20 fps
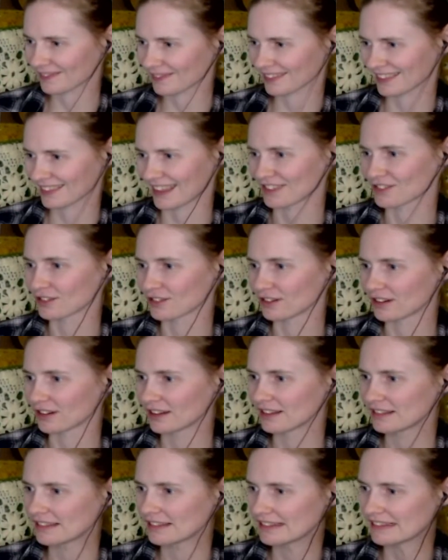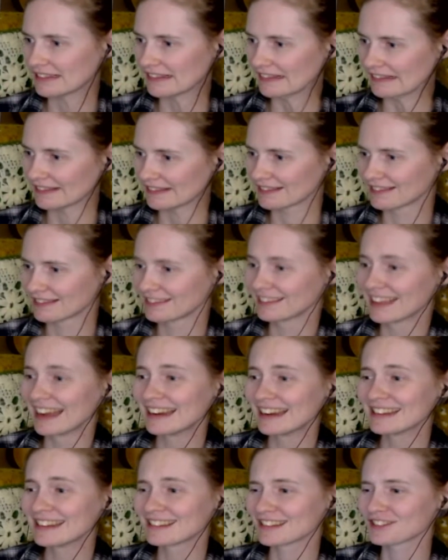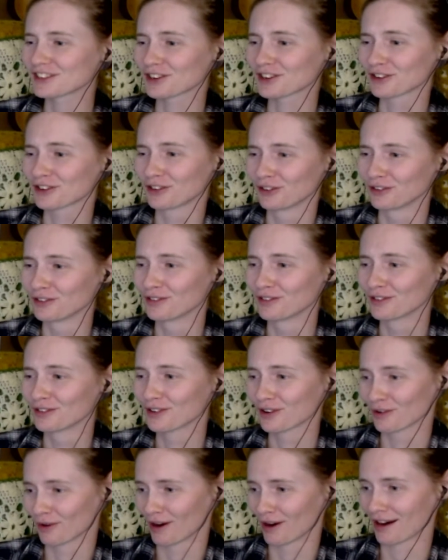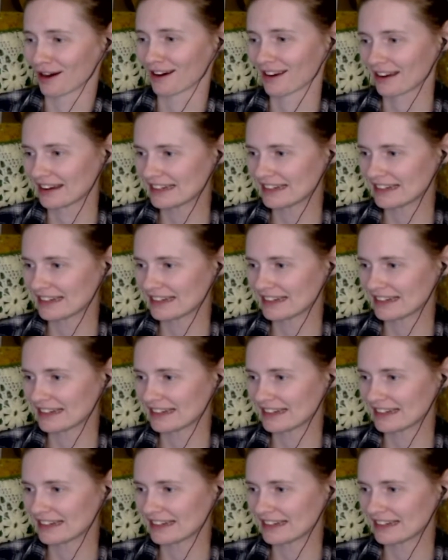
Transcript: That's cool. That is such a cool quirk.